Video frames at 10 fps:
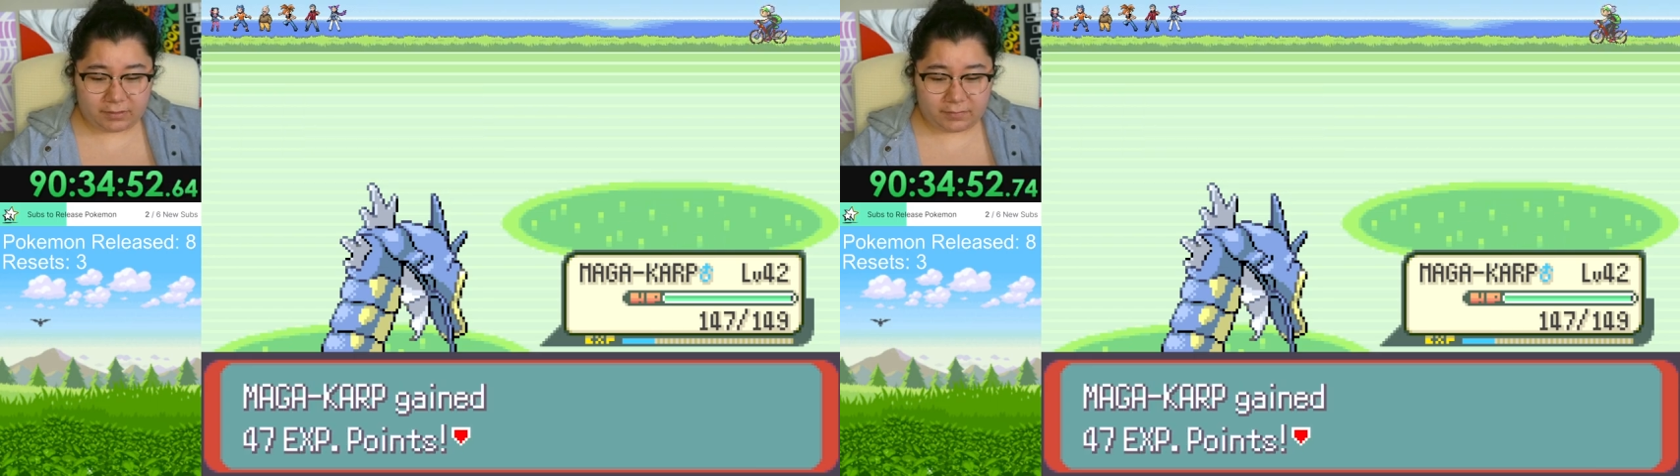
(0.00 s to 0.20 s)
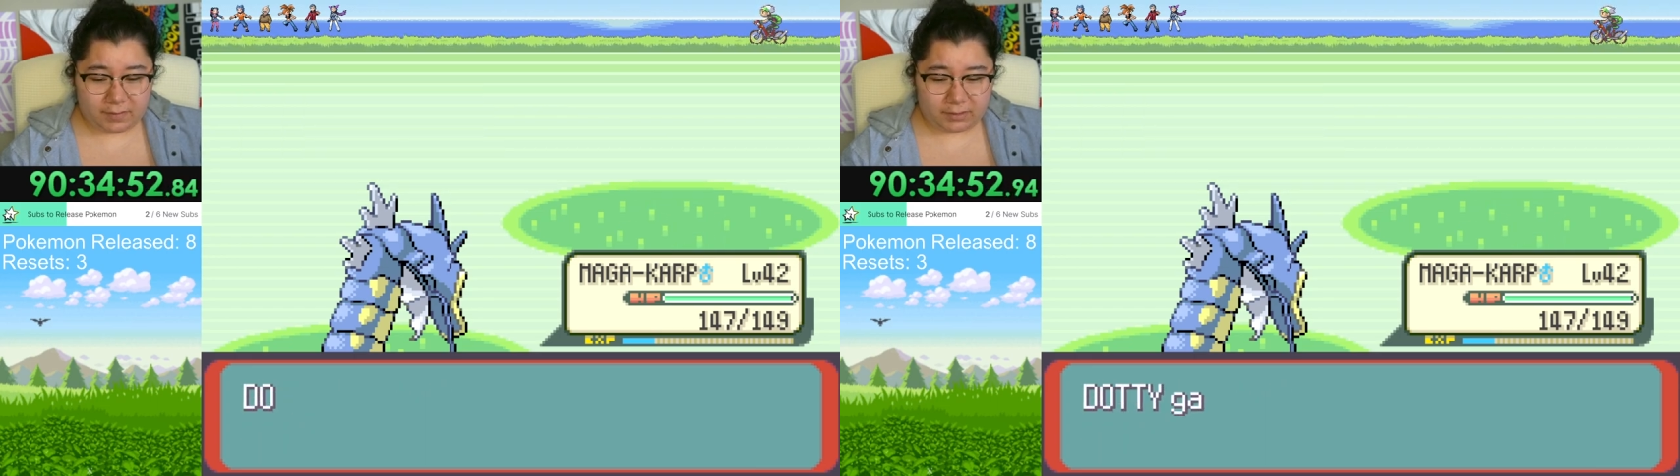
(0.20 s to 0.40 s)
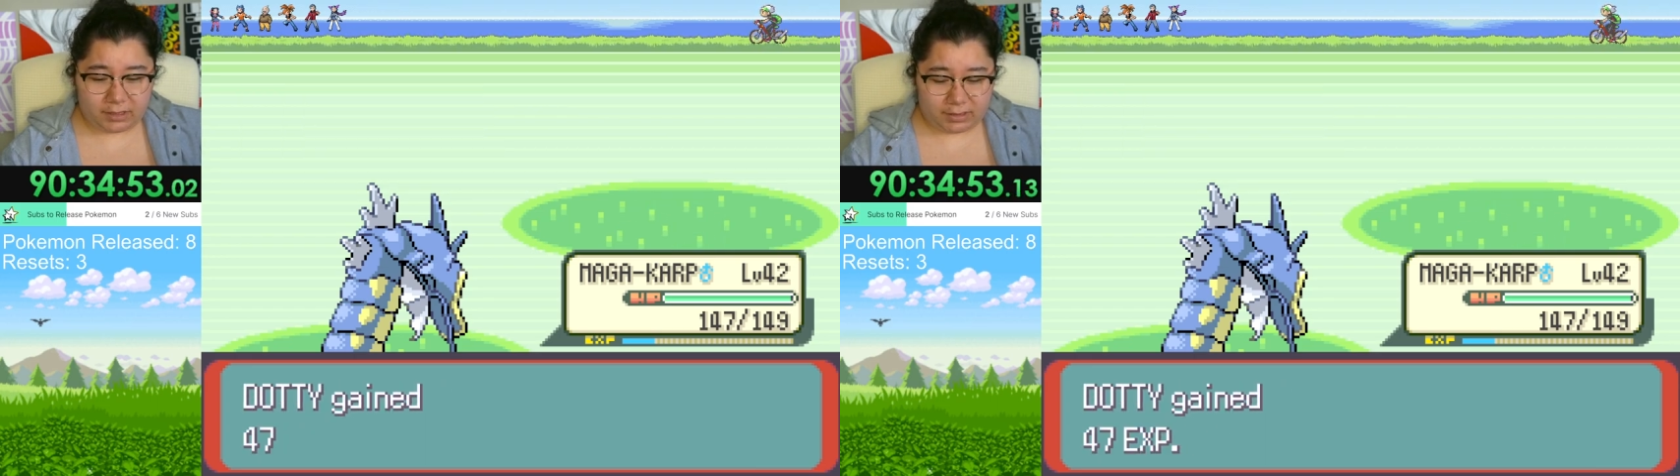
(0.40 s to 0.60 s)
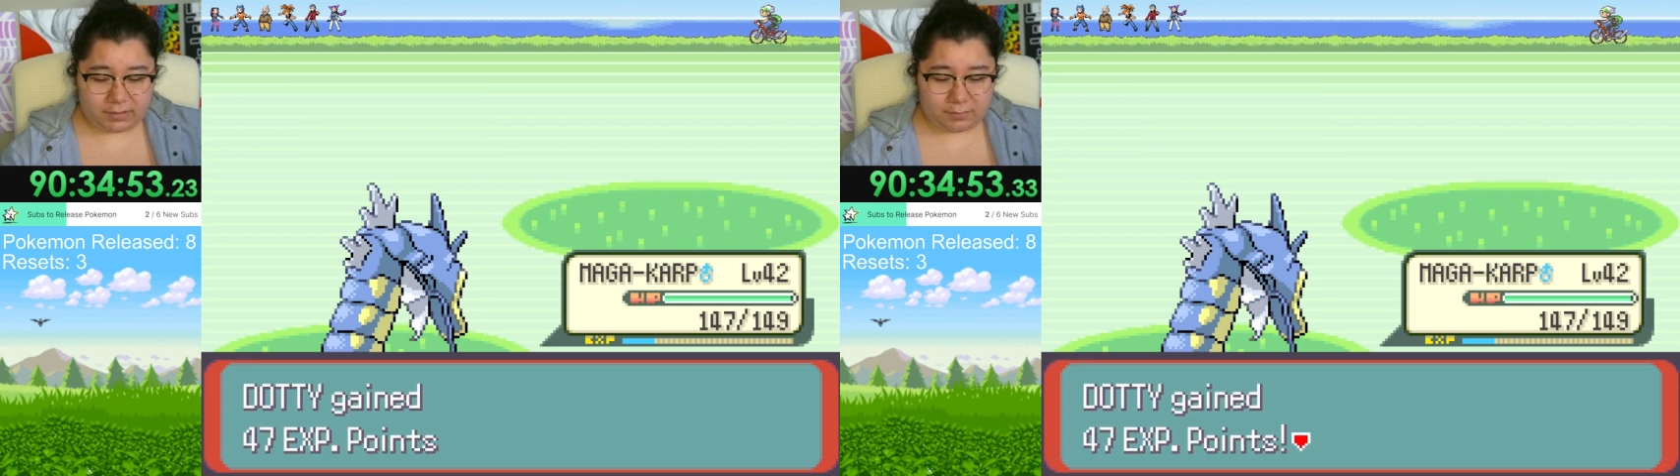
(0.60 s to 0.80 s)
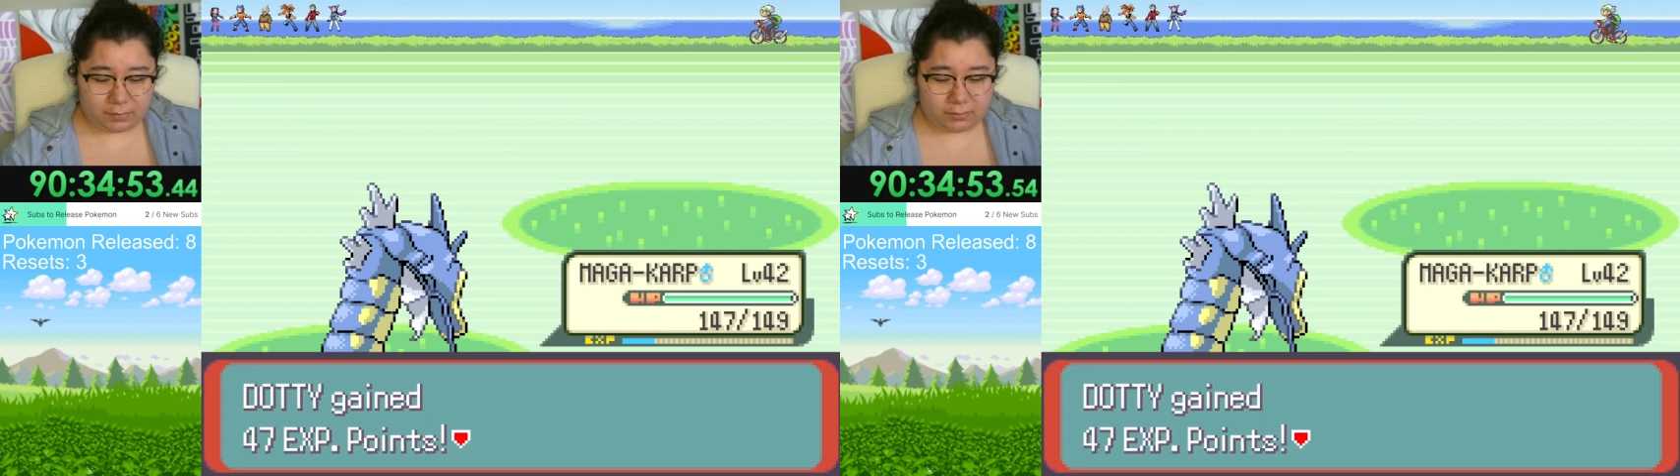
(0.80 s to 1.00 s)
like very
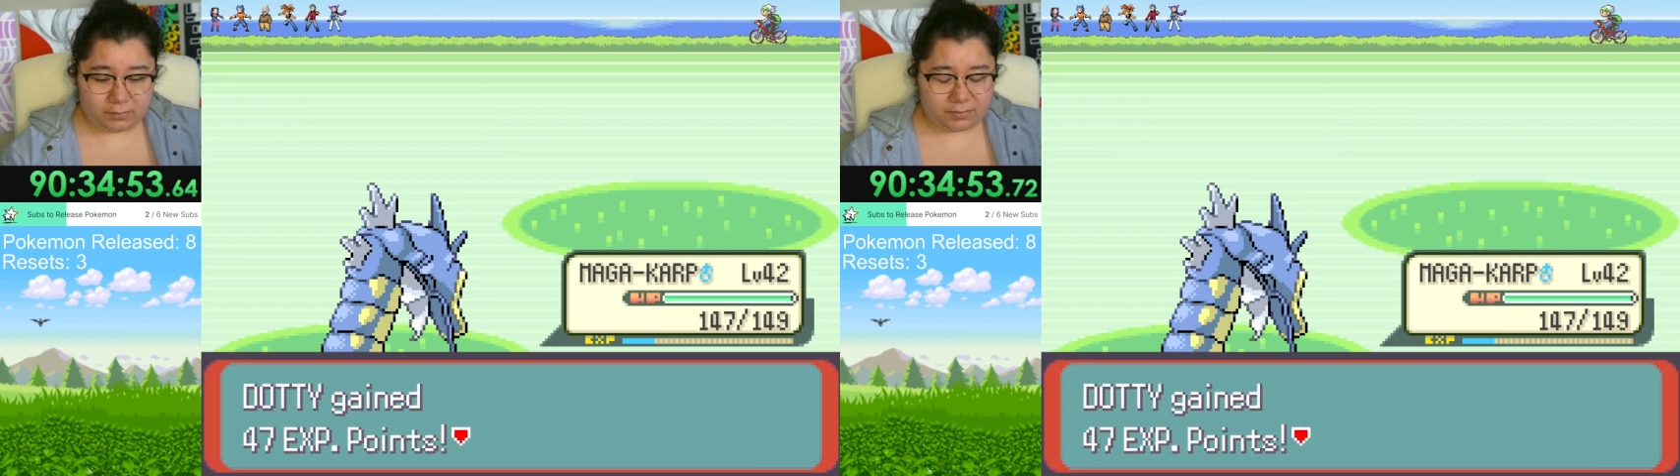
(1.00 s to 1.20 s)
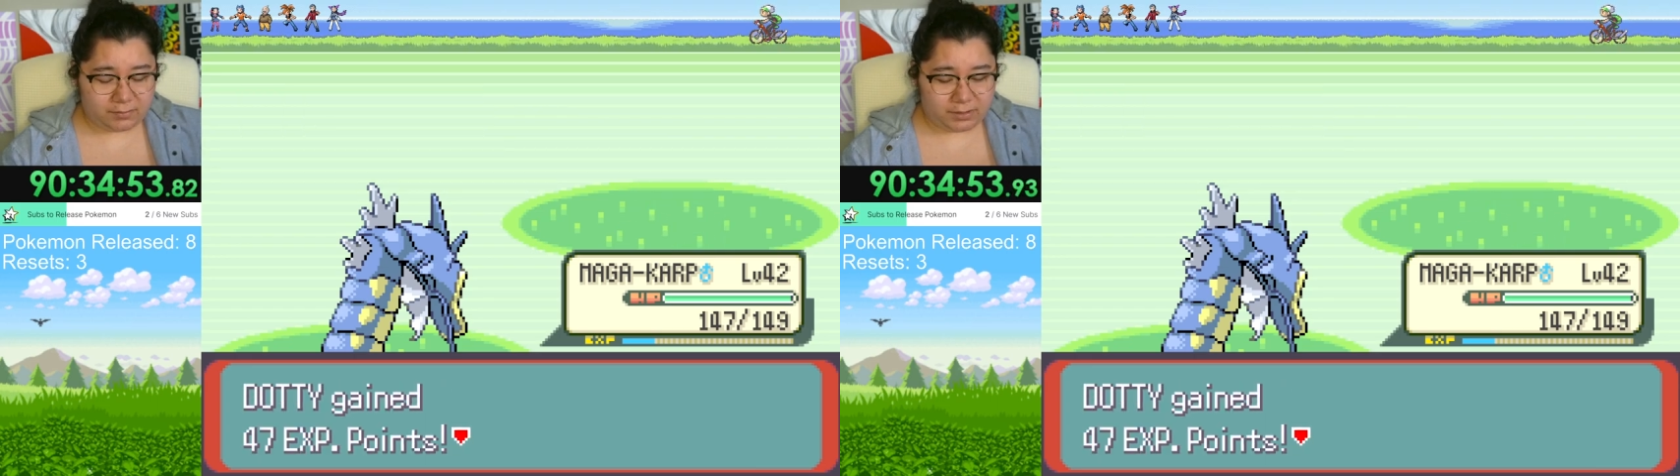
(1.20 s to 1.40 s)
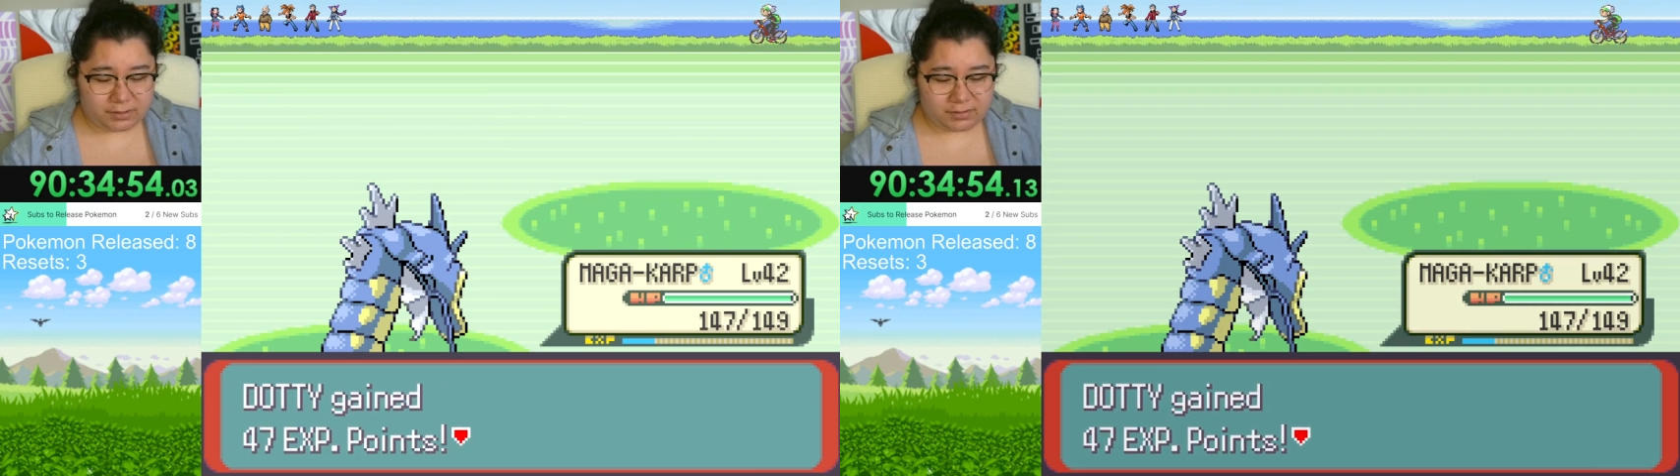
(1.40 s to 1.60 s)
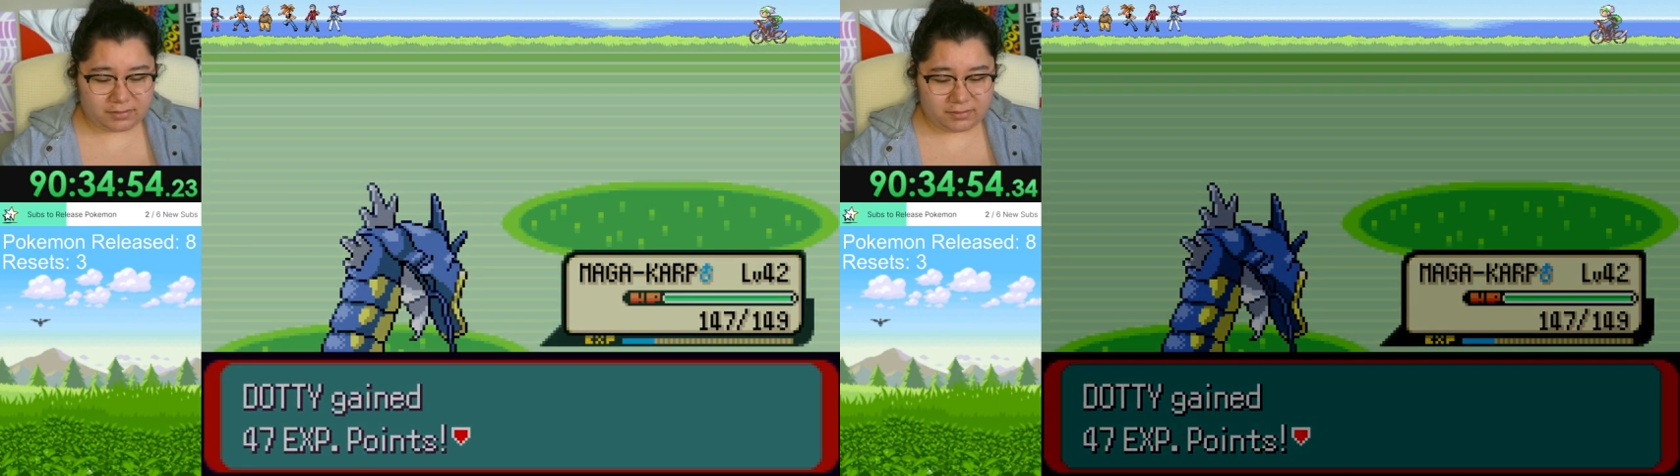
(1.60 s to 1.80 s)
anti-woke, which